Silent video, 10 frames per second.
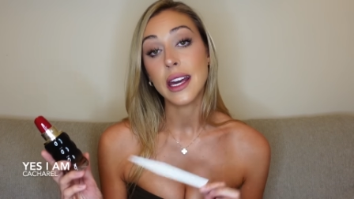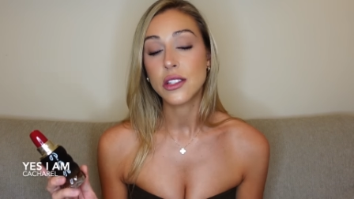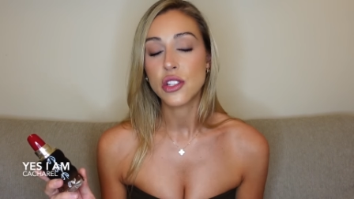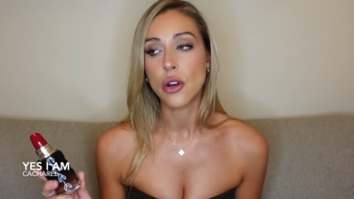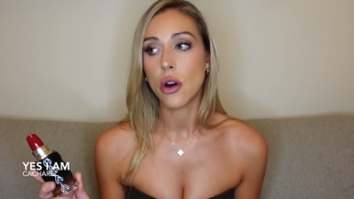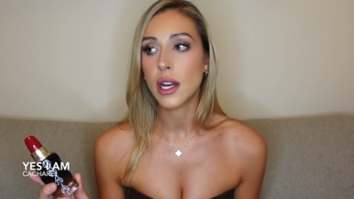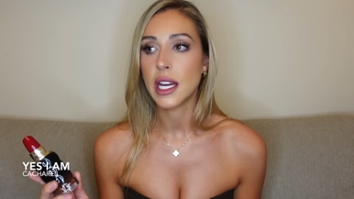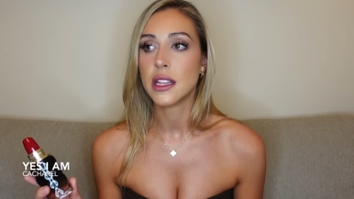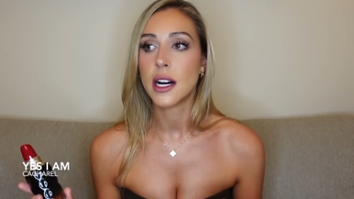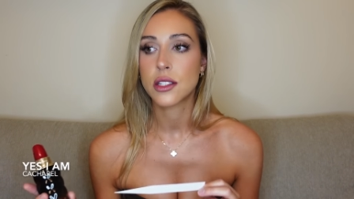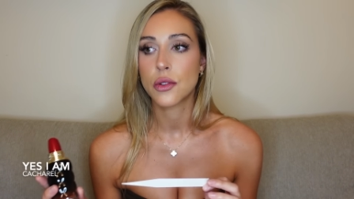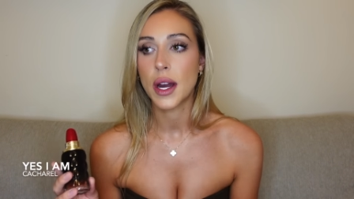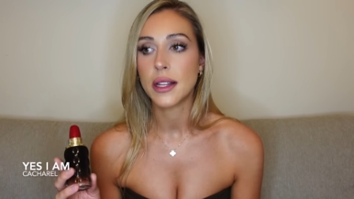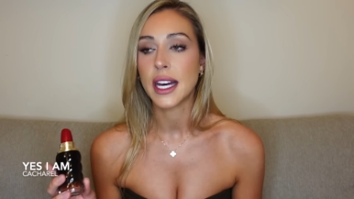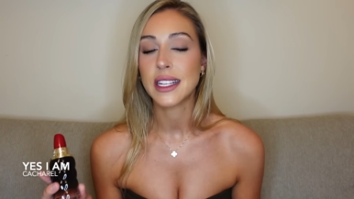It's not, it lasts
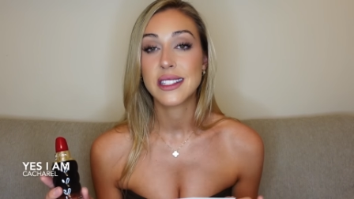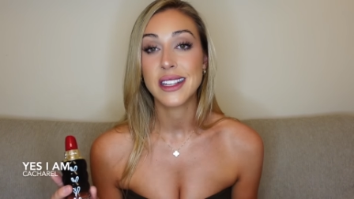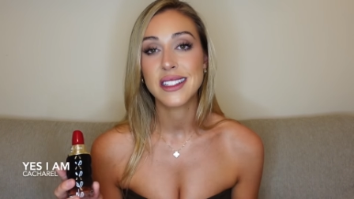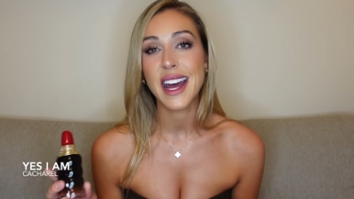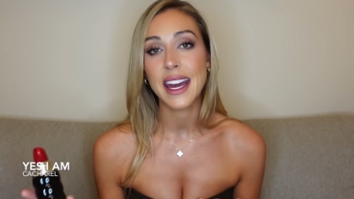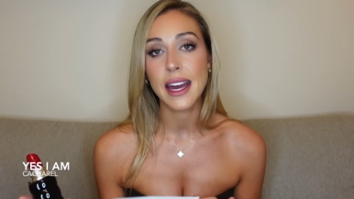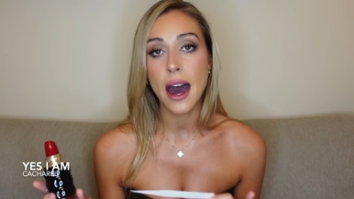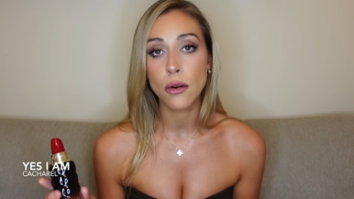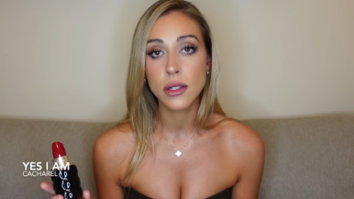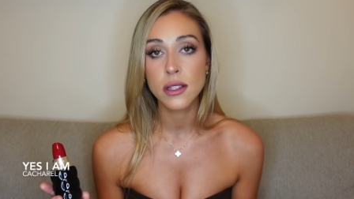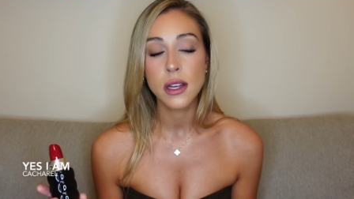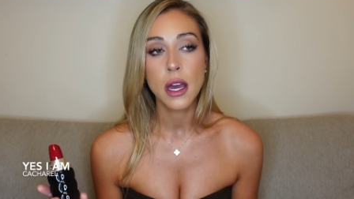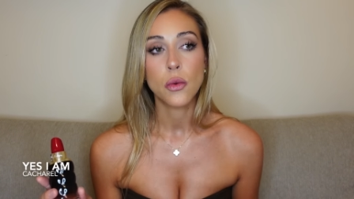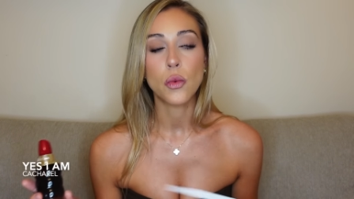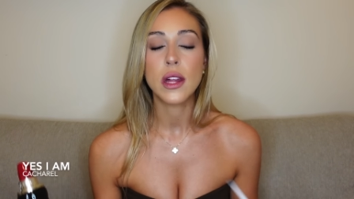around like 6 to 8 hours
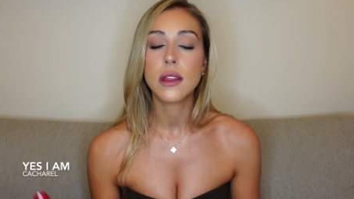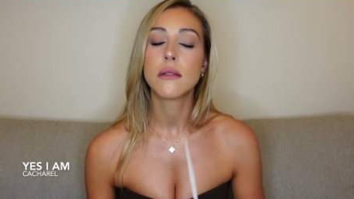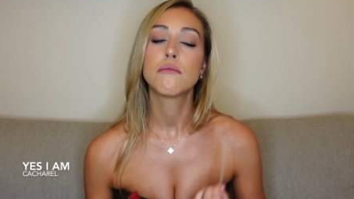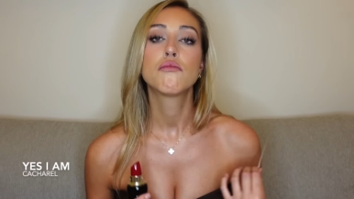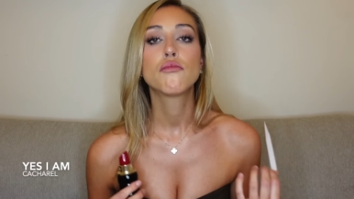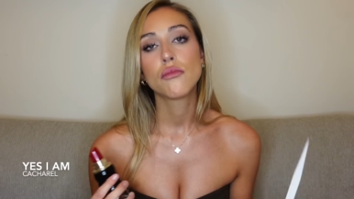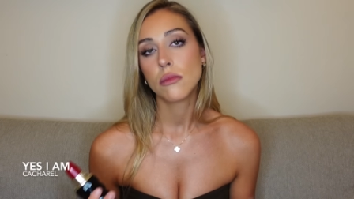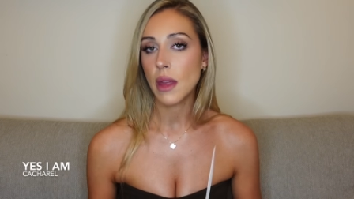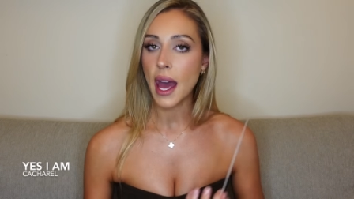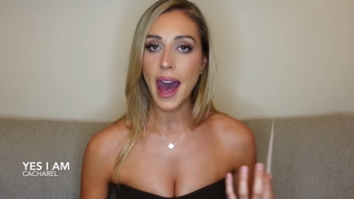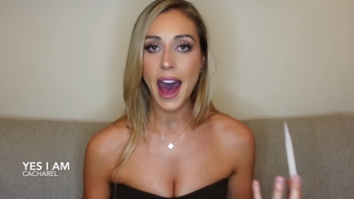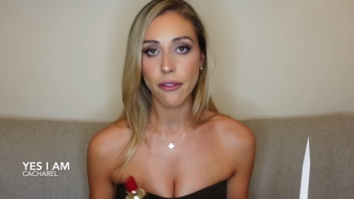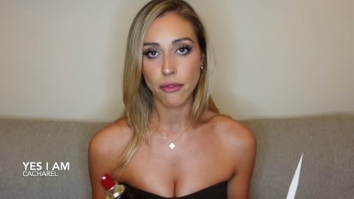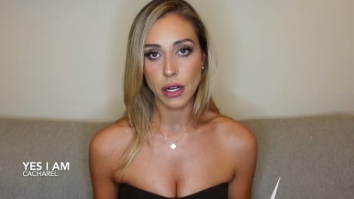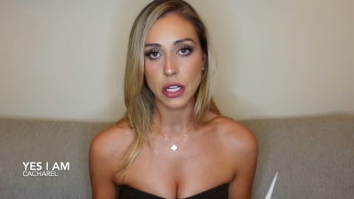with
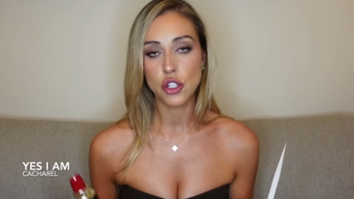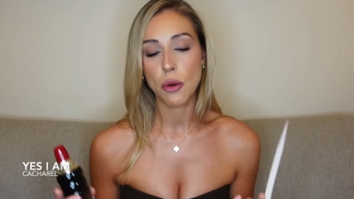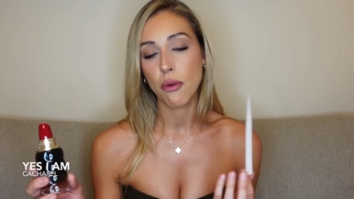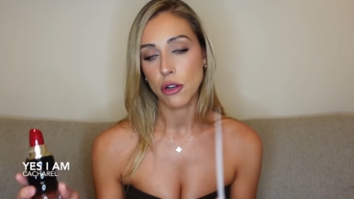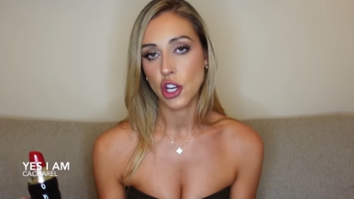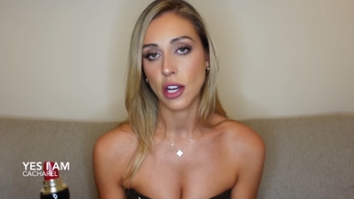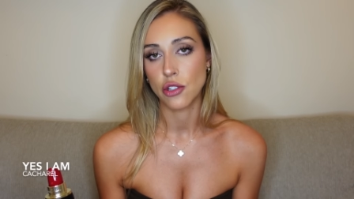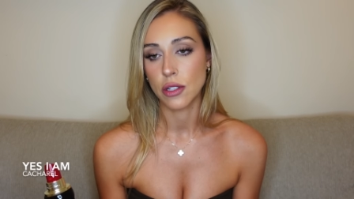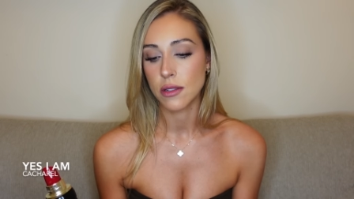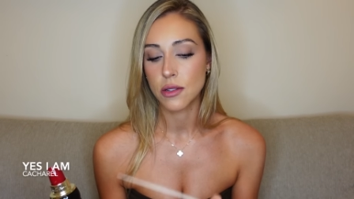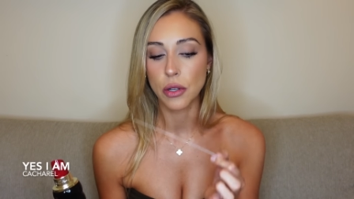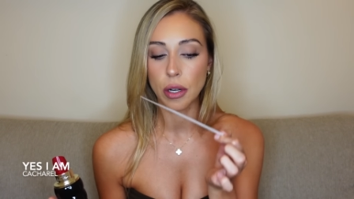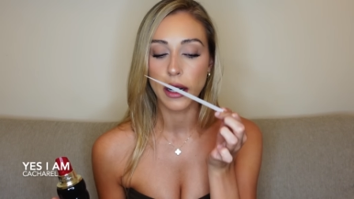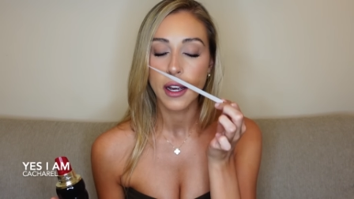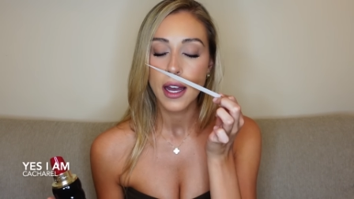average projection.
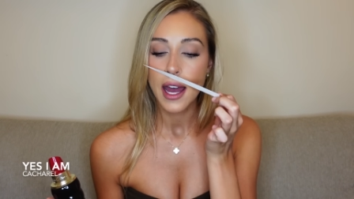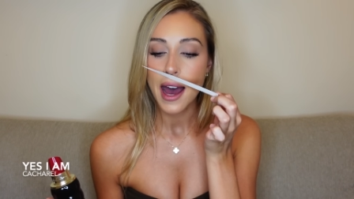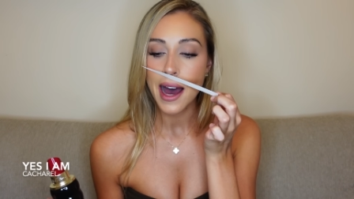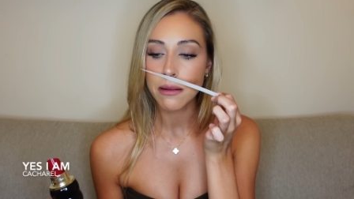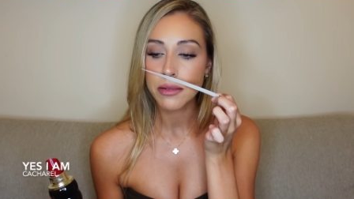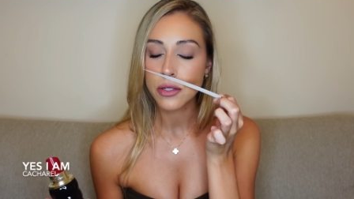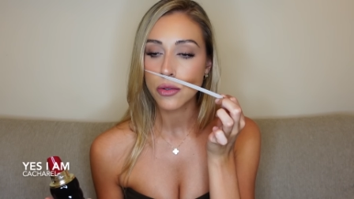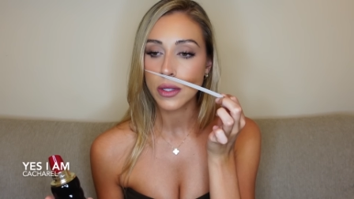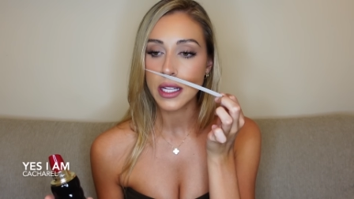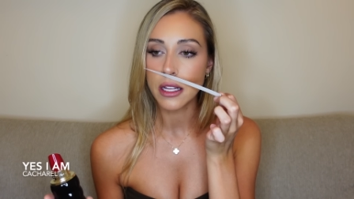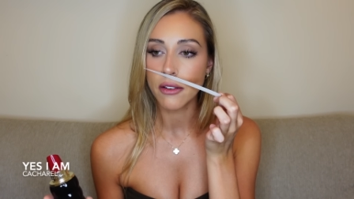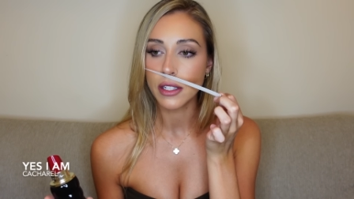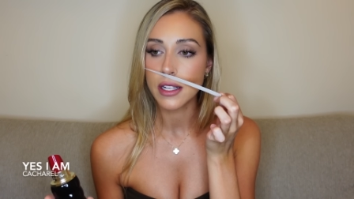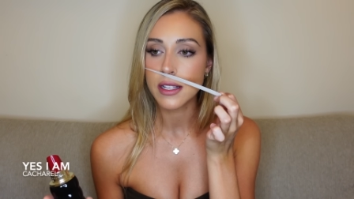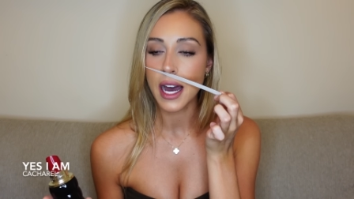So absolutely love
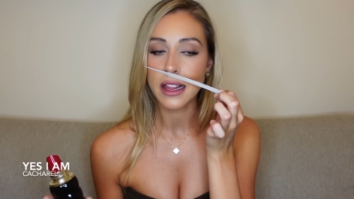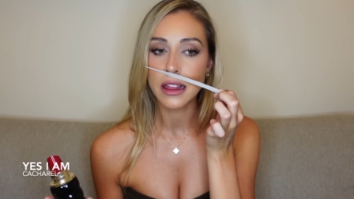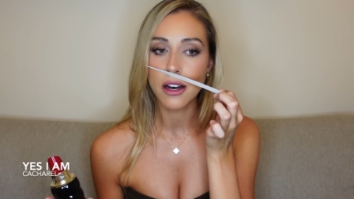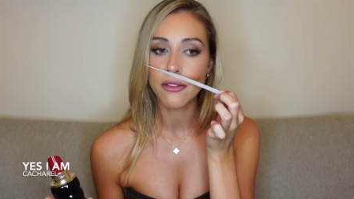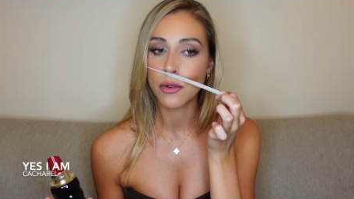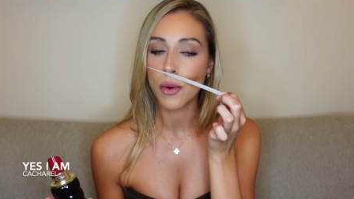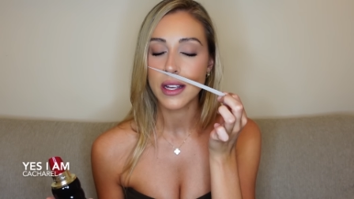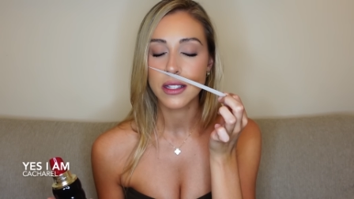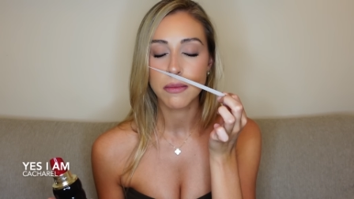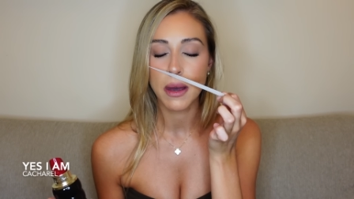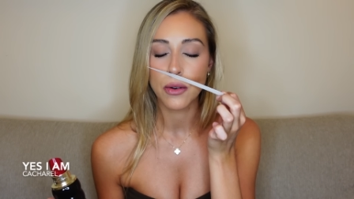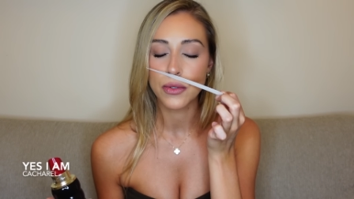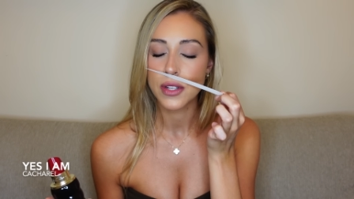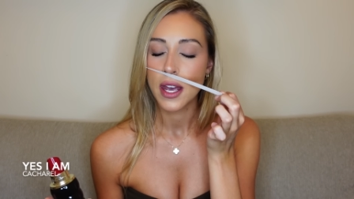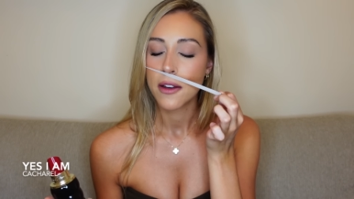it. I love the way it
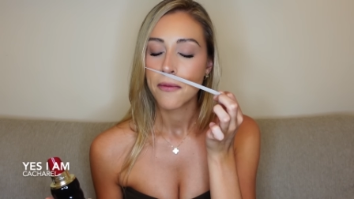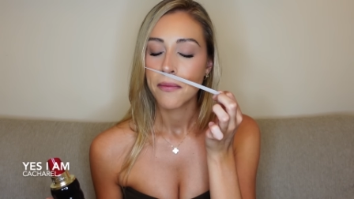smells.